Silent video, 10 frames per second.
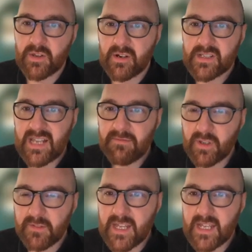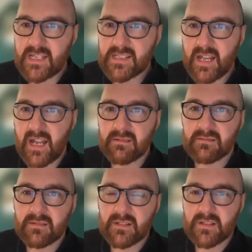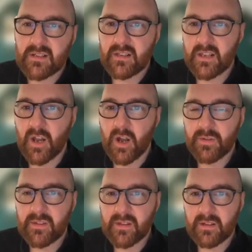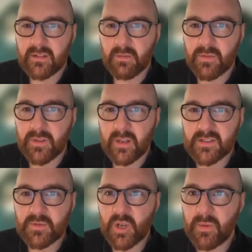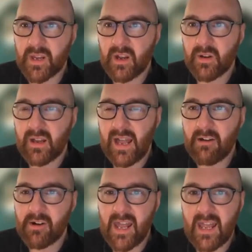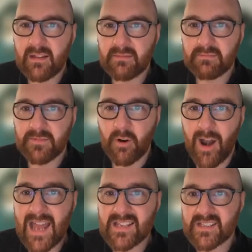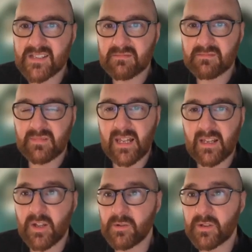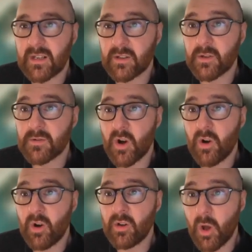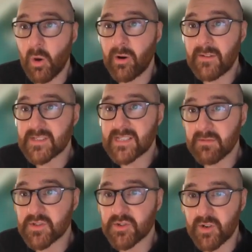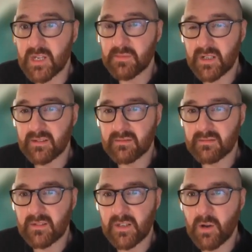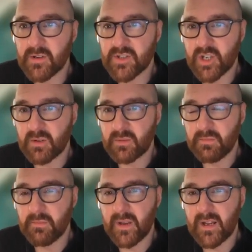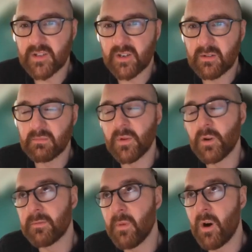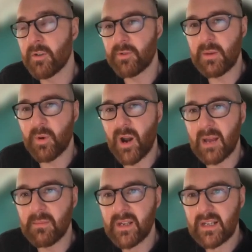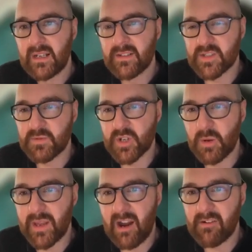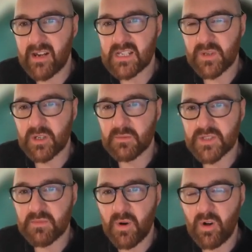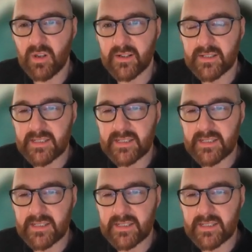there are several of these, and the subgenomic RNA for S includes all ORFs downstream, and as you move more 3', the subgenomic RNAs become smaller.